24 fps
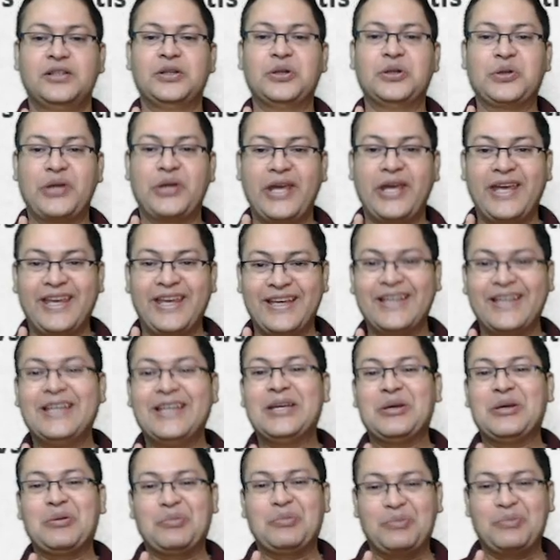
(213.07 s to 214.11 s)
Okay,
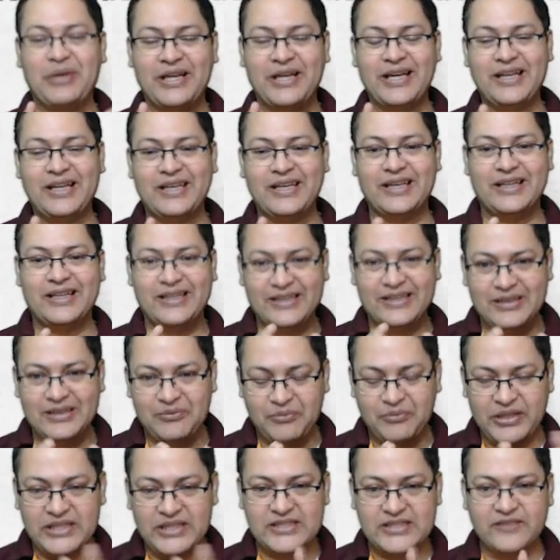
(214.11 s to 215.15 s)
bigot
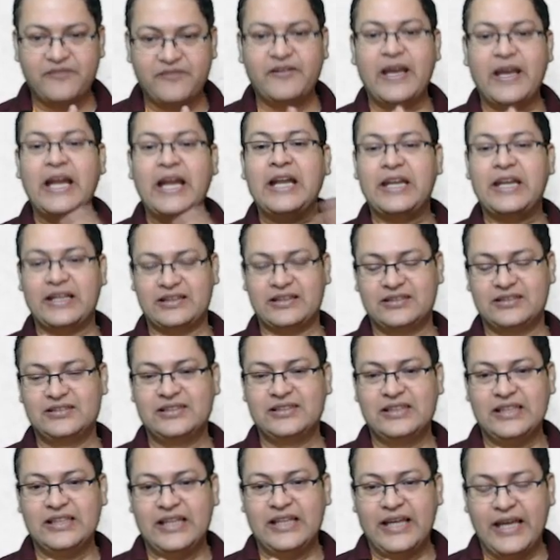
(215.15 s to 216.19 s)
means a fanatic
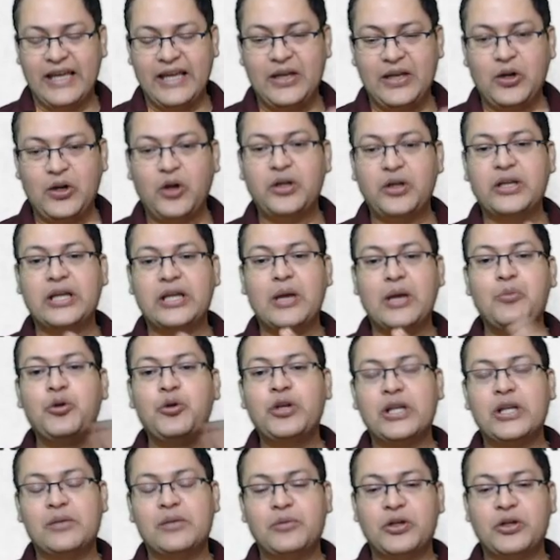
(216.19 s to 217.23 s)
and not
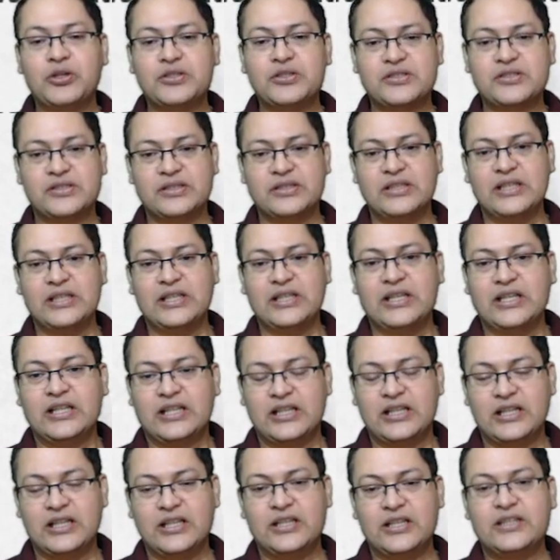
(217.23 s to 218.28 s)
communal because
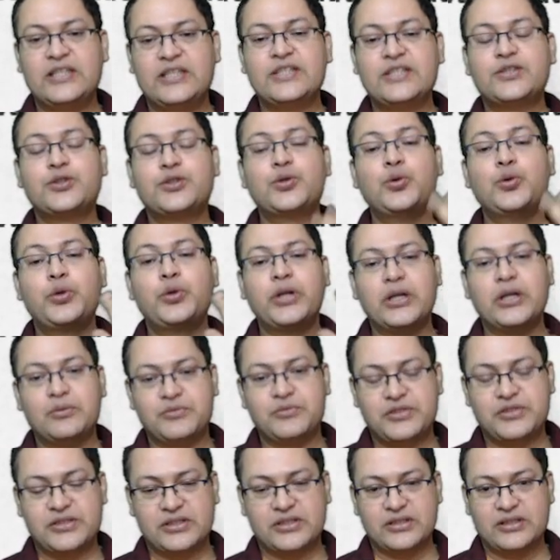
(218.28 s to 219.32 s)
these two
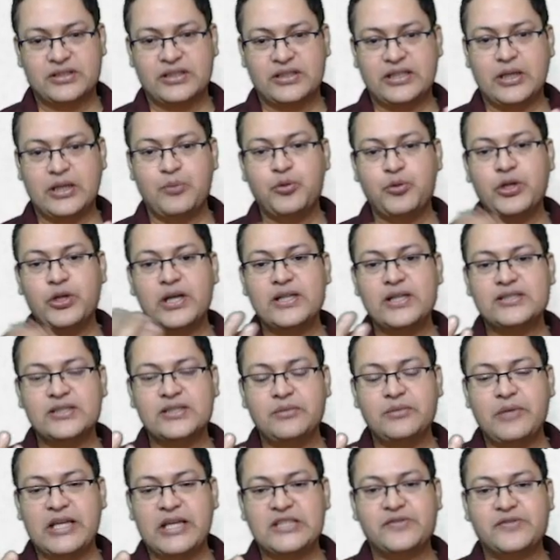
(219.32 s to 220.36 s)
terms,
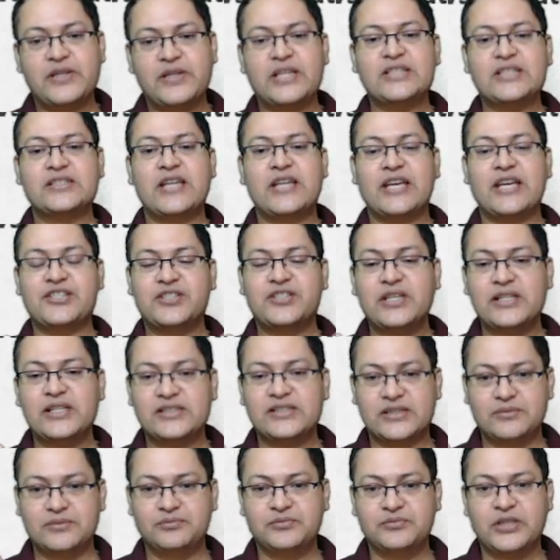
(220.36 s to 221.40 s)
communalism as well as
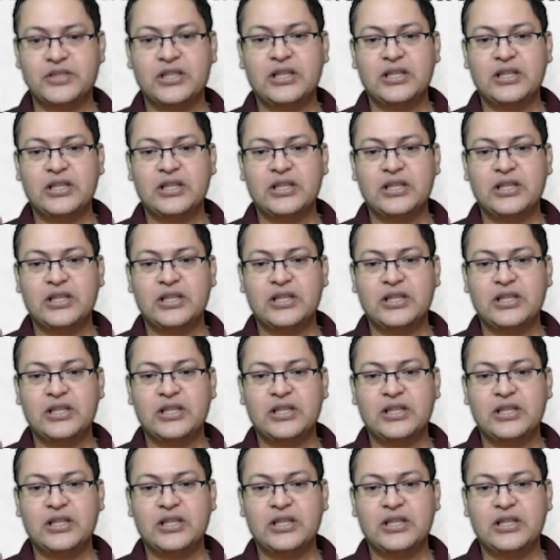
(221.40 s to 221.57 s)
nationalism,